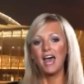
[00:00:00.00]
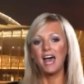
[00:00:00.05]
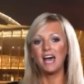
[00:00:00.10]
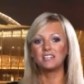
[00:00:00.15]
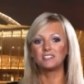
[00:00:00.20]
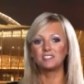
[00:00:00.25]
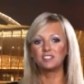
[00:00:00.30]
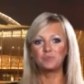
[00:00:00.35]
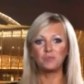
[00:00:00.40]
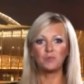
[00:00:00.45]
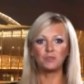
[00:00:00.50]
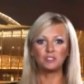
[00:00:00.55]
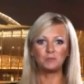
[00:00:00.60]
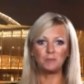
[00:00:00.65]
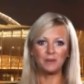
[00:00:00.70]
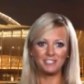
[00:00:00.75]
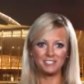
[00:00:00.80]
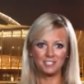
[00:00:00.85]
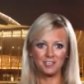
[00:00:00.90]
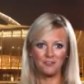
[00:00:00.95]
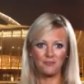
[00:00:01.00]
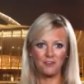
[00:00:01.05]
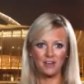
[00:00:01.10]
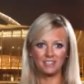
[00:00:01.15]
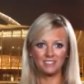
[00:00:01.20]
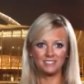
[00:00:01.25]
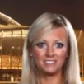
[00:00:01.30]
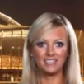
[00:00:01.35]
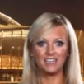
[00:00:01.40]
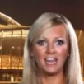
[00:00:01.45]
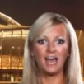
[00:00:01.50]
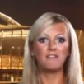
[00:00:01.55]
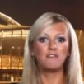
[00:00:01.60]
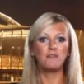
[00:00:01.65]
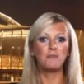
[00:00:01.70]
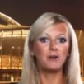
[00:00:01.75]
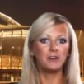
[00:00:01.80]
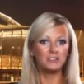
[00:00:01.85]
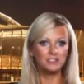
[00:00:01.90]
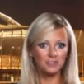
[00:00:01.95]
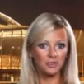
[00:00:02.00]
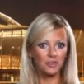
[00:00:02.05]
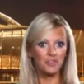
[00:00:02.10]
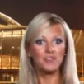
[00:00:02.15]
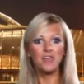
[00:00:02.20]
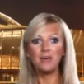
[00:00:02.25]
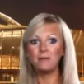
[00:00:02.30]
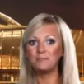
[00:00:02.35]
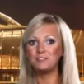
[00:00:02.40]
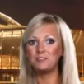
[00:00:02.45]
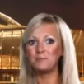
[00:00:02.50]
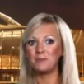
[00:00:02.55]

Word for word: and sports betting fans can have a punt on them